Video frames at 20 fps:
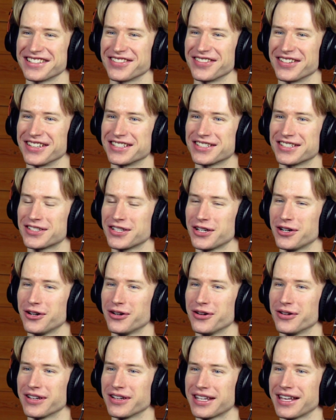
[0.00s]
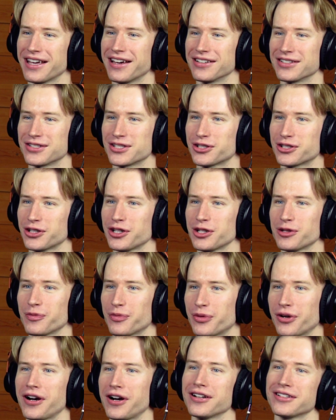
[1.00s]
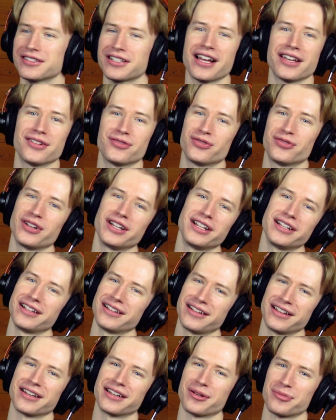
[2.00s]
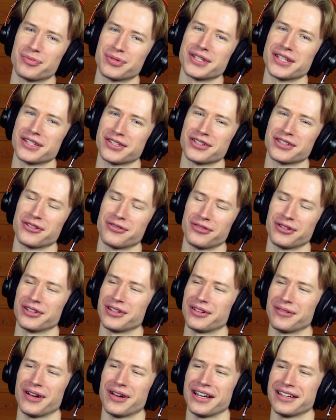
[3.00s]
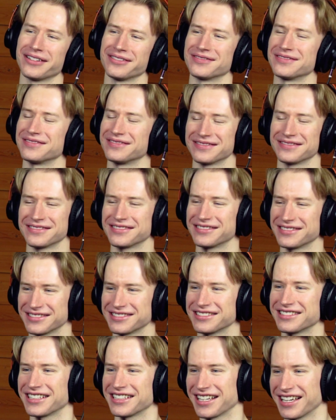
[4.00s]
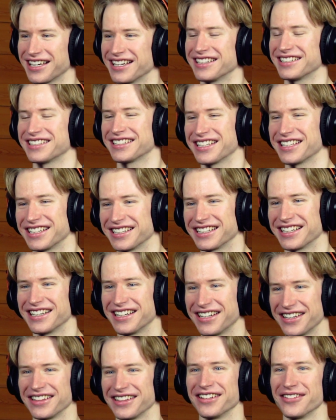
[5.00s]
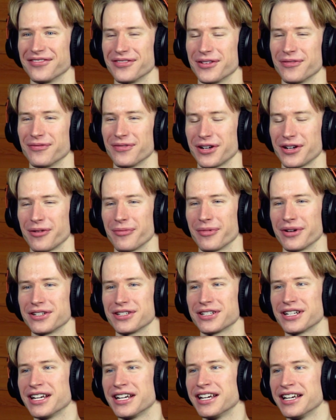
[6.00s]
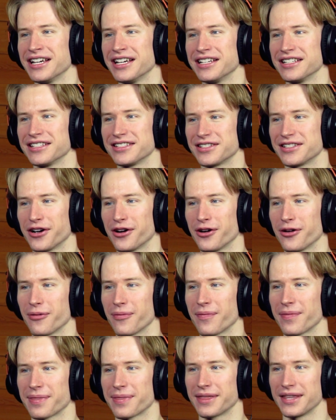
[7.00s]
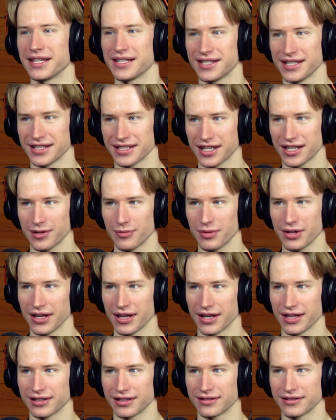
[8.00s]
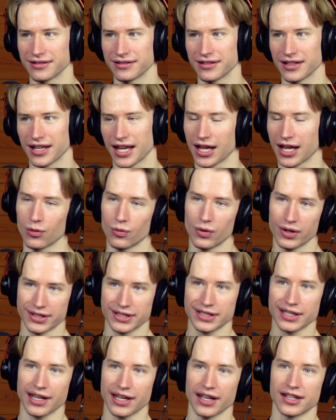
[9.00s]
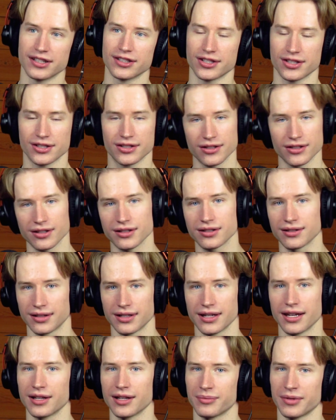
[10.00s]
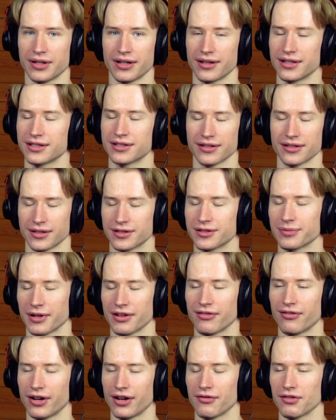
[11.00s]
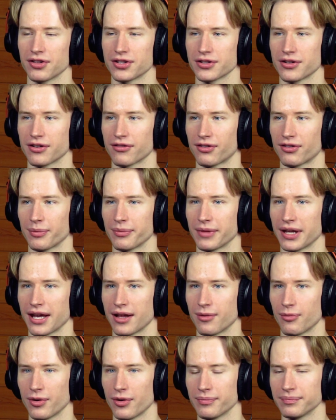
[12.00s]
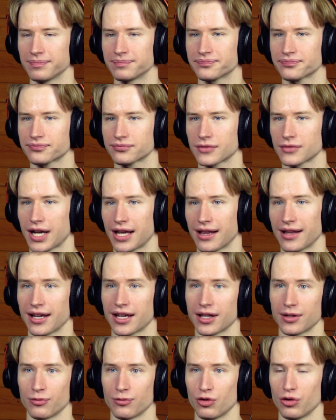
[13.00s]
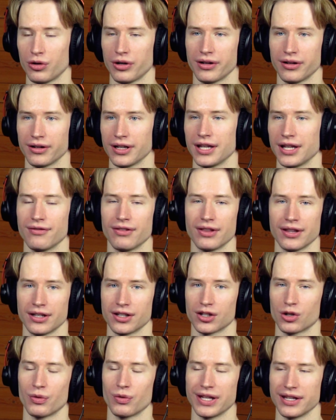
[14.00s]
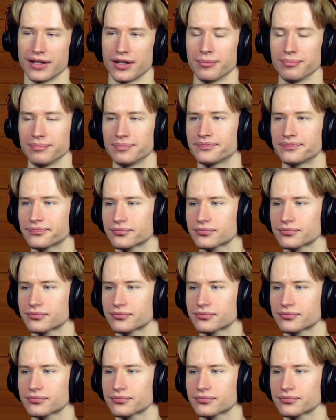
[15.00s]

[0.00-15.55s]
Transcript: of it. So, yeah, certain parts I really like obsessed over them. I yeah, yeah, yeah, I love them very much. So, this is going to be it. And once again, certainly it my it's it's my favorite song from the album. I like it more even than Queendom.